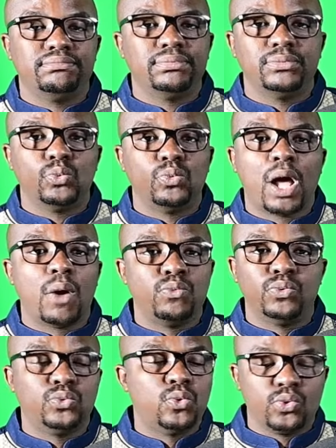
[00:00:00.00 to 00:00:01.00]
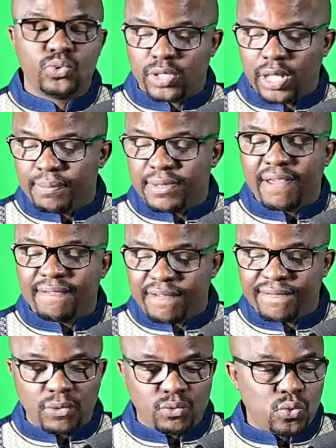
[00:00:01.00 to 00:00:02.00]
I would go to them,
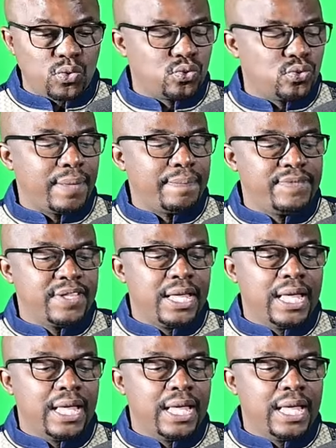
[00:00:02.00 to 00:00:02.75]
EFF, I would go to them.